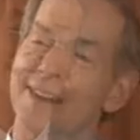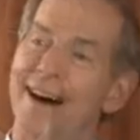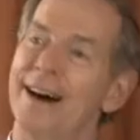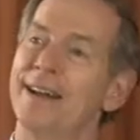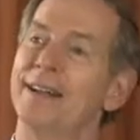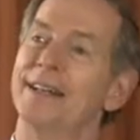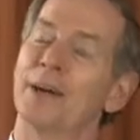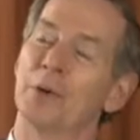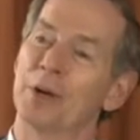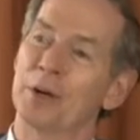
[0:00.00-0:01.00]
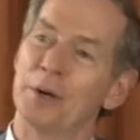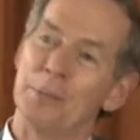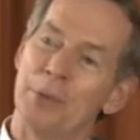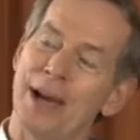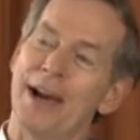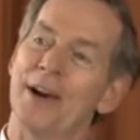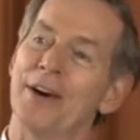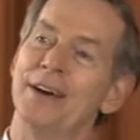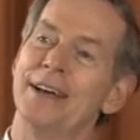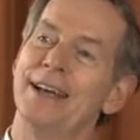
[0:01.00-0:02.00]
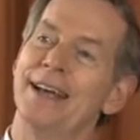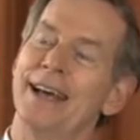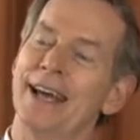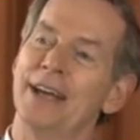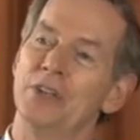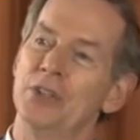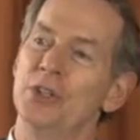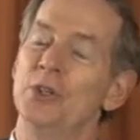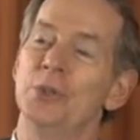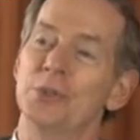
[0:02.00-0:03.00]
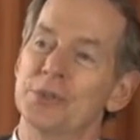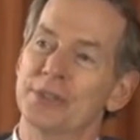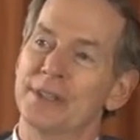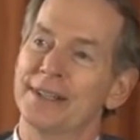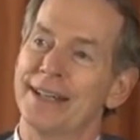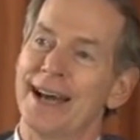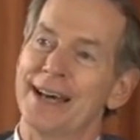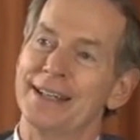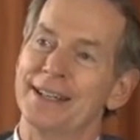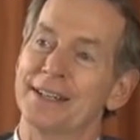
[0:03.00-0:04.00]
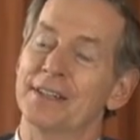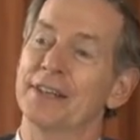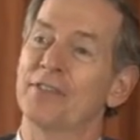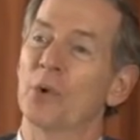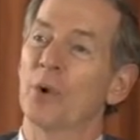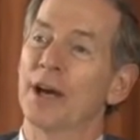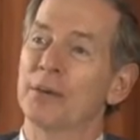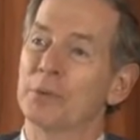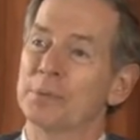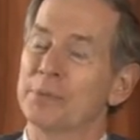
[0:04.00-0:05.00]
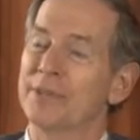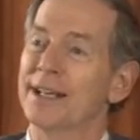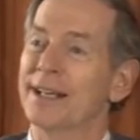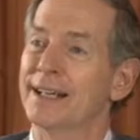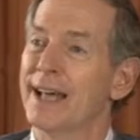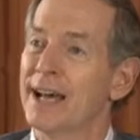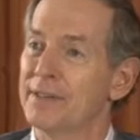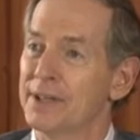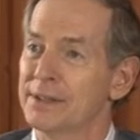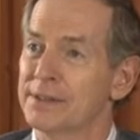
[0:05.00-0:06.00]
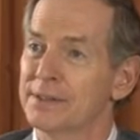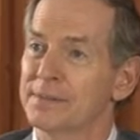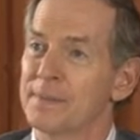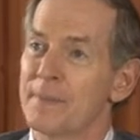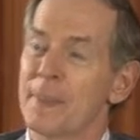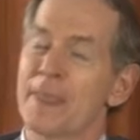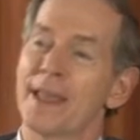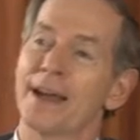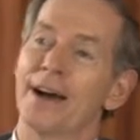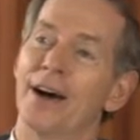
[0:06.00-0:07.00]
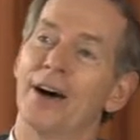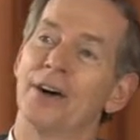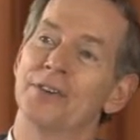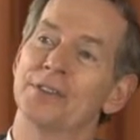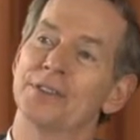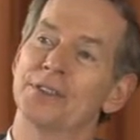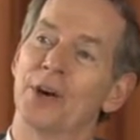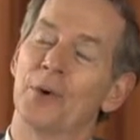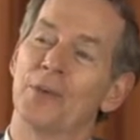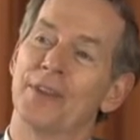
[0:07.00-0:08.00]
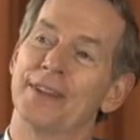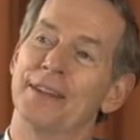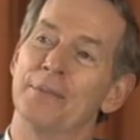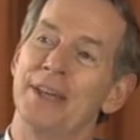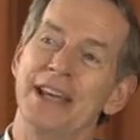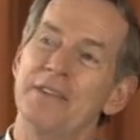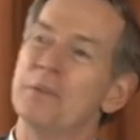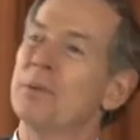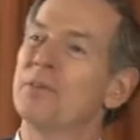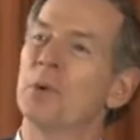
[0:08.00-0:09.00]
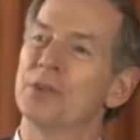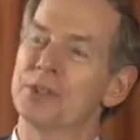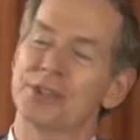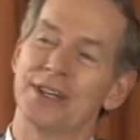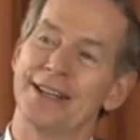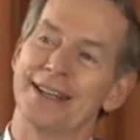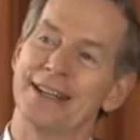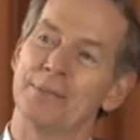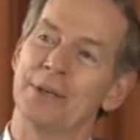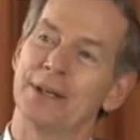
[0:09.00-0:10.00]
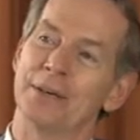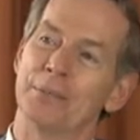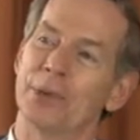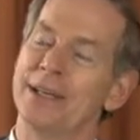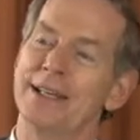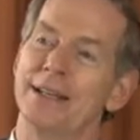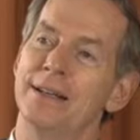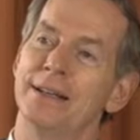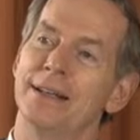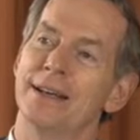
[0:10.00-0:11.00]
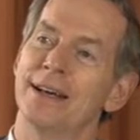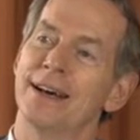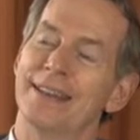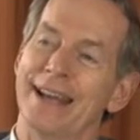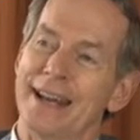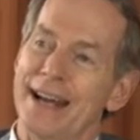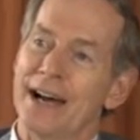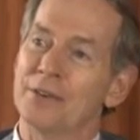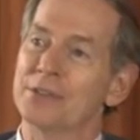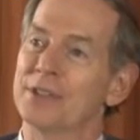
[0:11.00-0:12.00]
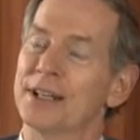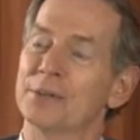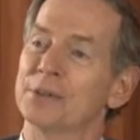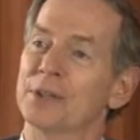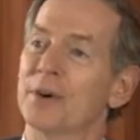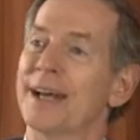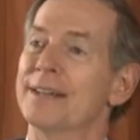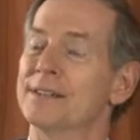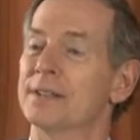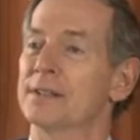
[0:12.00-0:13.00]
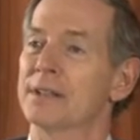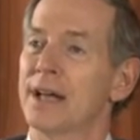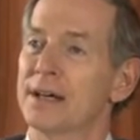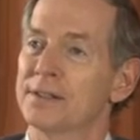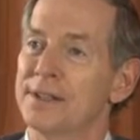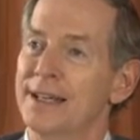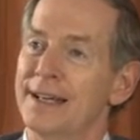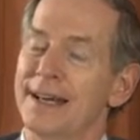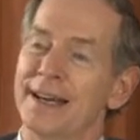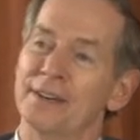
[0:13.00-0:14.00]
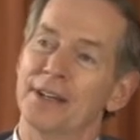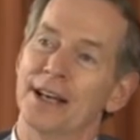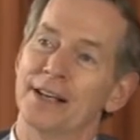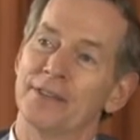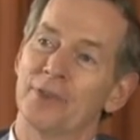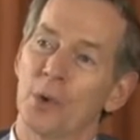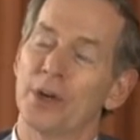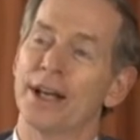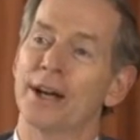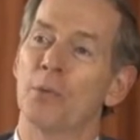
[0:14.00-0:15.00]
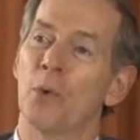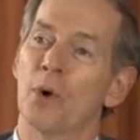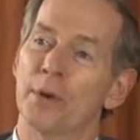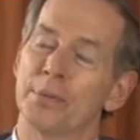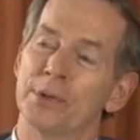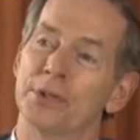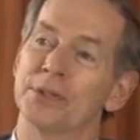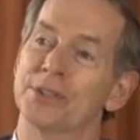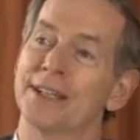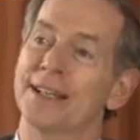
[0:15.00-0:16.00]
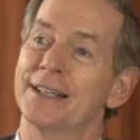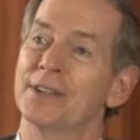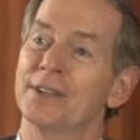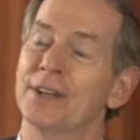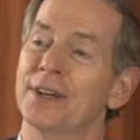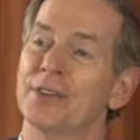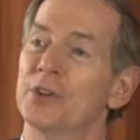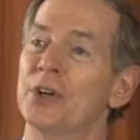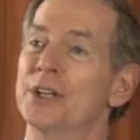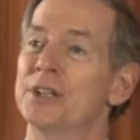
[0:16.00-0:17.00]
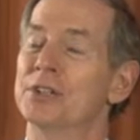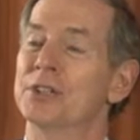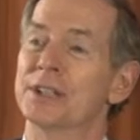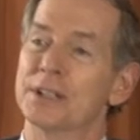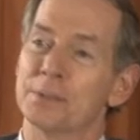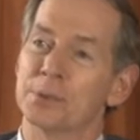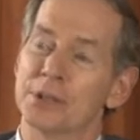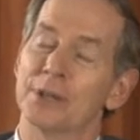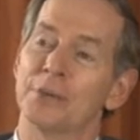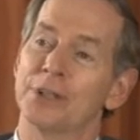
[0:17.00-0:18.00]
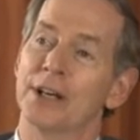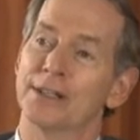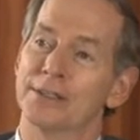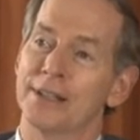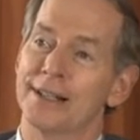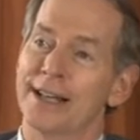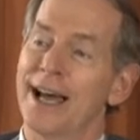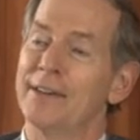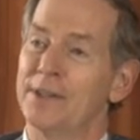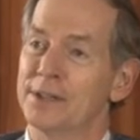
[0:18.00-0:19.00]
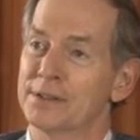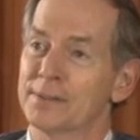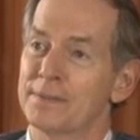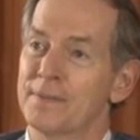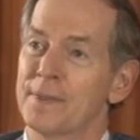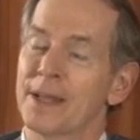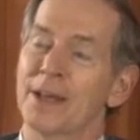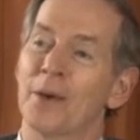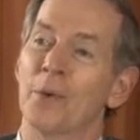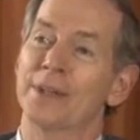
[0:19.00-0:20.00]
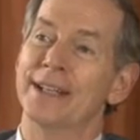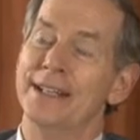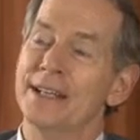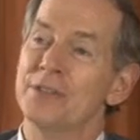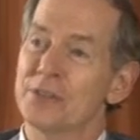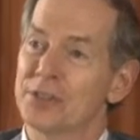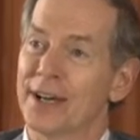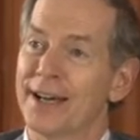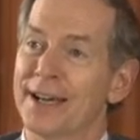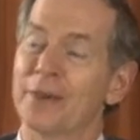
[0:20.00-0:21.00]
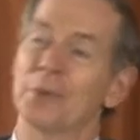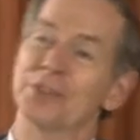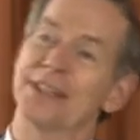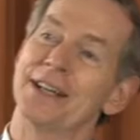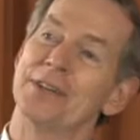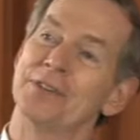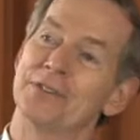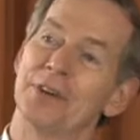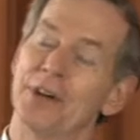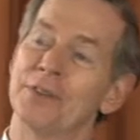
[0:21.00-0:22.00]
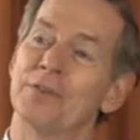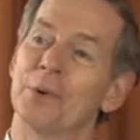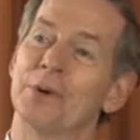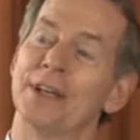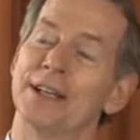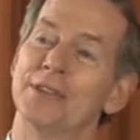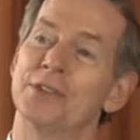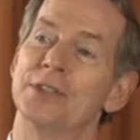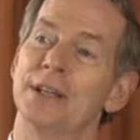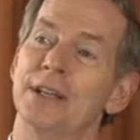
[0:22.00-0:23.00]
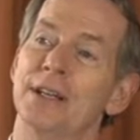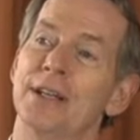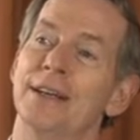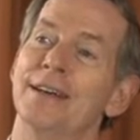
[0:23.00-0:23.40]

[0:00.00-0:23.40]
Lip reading: not, and they were going to compare and use the idea that fluoride was preventing cavities. So even before the study had been completed, they announced that it was a grand success and that fluoridated water produced a 30 to 60% reduction in cavities. What they didn't say was that in the unfluoridated city,